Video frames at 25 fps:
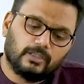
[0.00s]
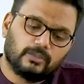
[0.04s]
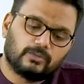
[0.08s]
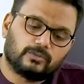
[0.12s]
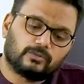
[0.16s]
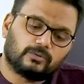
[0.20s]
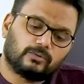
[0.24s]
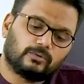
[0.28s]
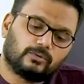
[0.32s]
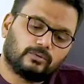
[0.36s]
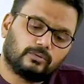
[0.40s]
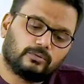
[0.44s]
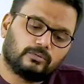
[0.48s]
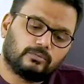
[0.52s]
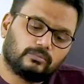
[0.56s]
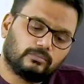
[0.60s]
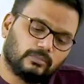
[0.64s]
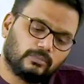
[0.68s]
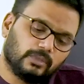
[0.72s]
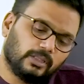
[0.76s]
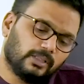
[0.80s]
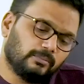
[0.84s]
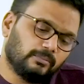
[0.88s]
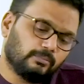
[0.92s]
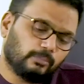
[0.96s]
So,
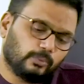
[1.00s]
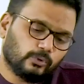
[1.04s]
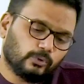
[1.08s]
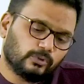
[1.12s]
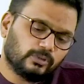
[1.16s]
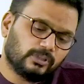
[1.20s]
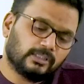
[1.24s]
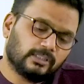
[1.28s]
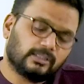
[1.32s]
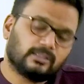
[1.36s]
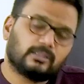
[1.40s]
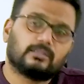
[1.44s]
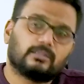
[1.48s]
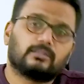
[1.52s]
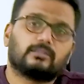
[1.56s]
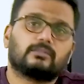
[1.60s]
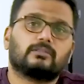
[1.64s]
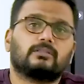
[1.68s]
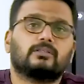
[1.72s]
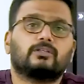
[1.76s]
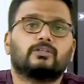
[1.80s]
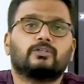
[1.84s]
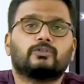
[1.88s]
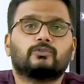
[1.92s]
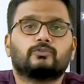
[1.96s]
in both the
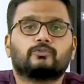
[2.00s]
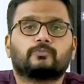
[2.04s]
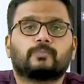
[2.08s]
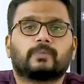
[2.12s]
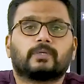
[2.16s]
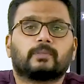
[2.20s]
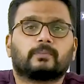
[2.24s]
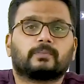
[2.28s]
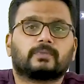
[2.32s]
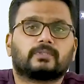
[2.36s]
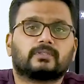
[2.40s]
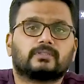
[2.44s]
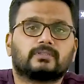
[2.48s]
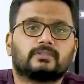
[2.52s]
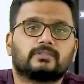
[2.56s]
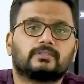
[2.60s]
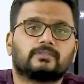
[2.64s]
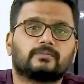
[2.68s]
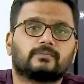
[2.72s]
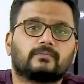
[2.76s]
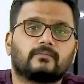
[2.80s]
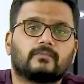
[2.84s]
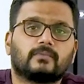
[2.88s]
newspapers,